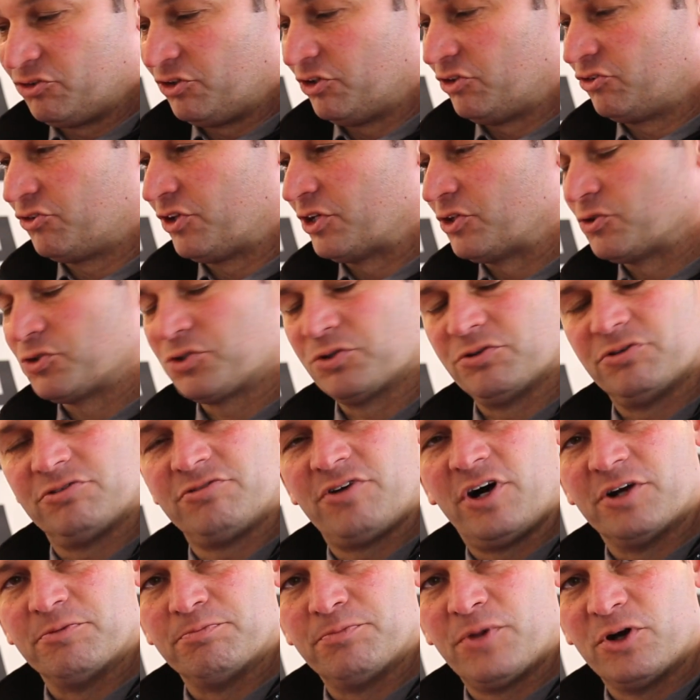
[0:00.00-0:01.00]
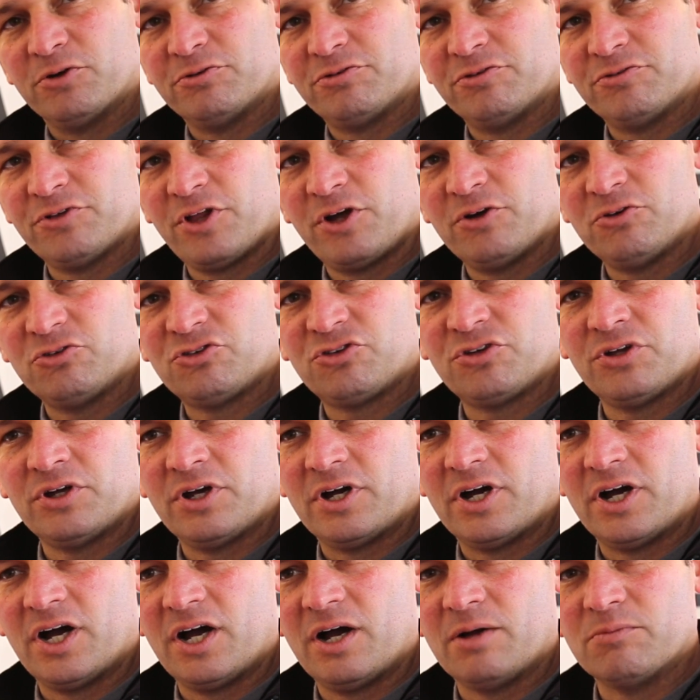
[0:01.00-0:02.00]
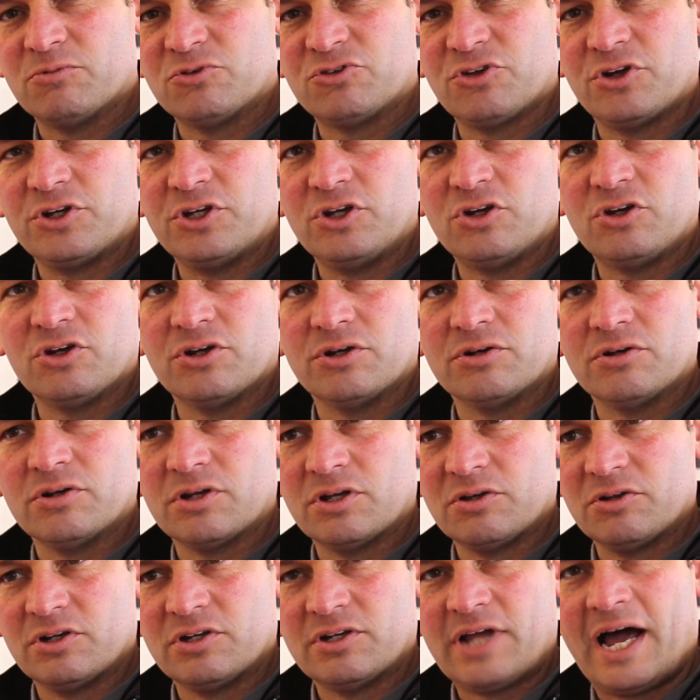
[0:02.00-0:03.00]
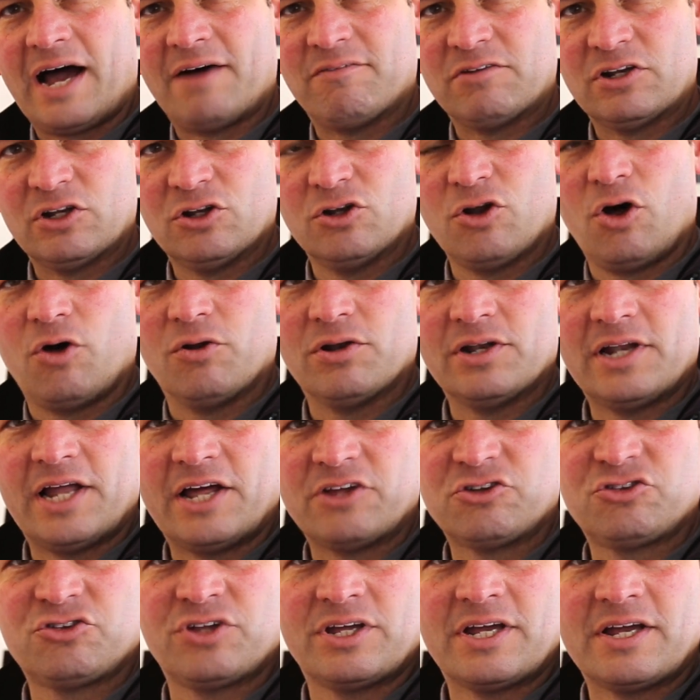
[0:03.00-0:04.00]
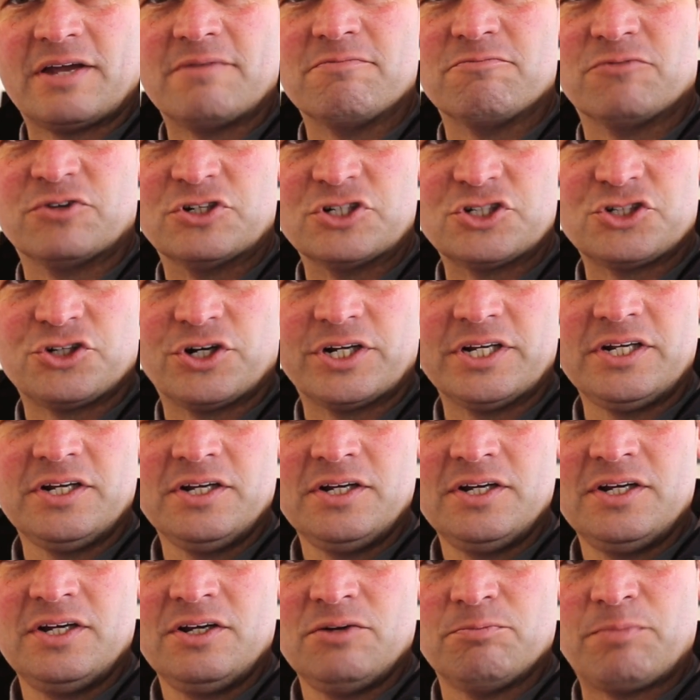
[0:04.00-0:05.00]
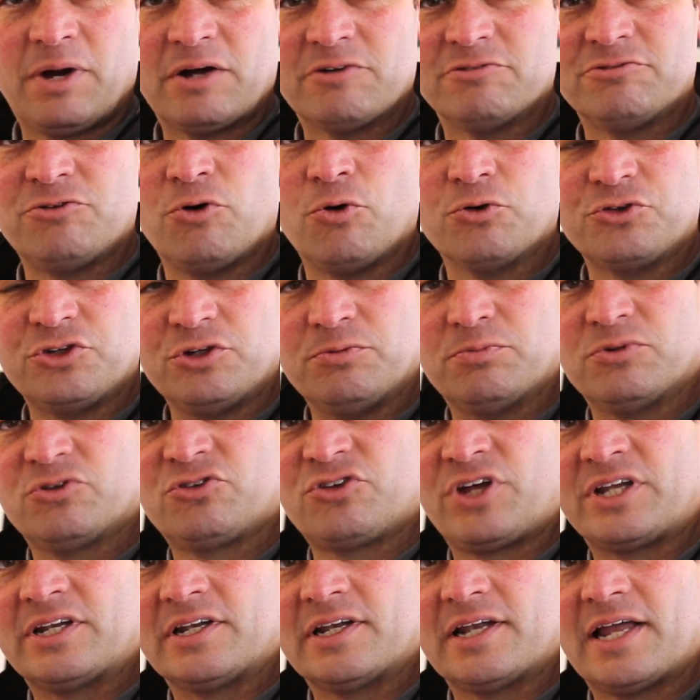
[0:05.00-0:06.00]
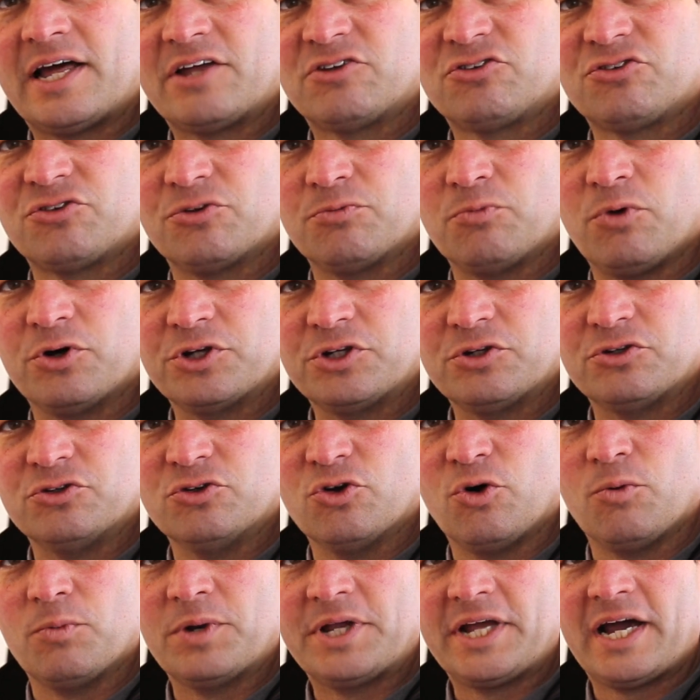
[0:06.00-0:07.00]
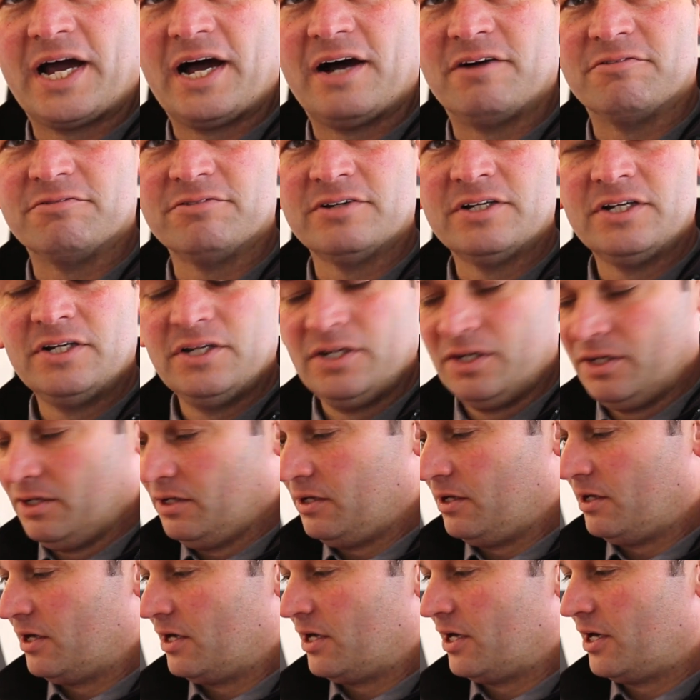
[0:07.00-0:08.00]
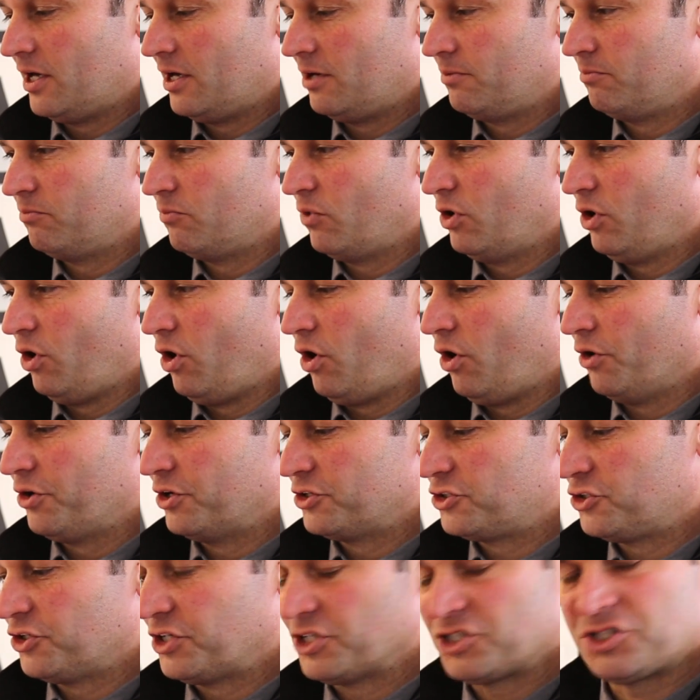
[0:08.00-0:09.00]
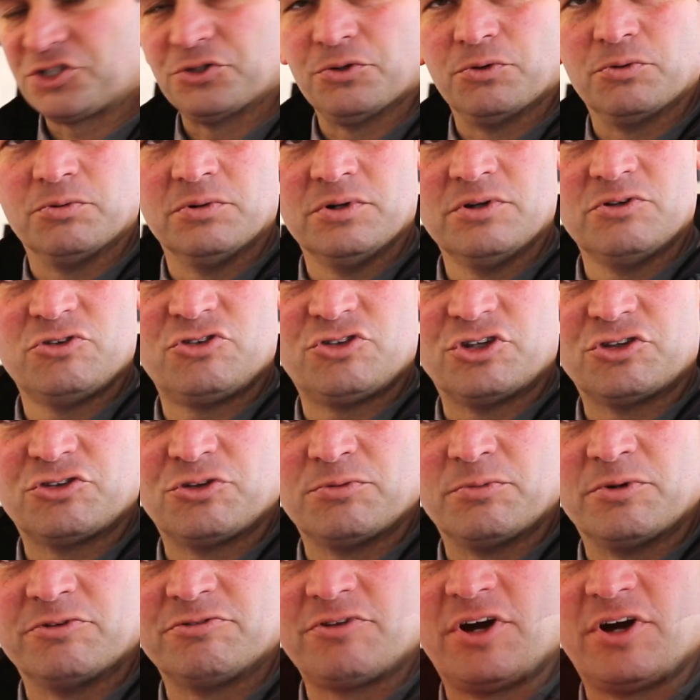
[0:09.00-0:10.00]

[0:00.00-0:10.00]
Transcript: extinguisher will fight both of those, so you can have a lot less inventory, about 40% less than what you'd normally have on a traditional system of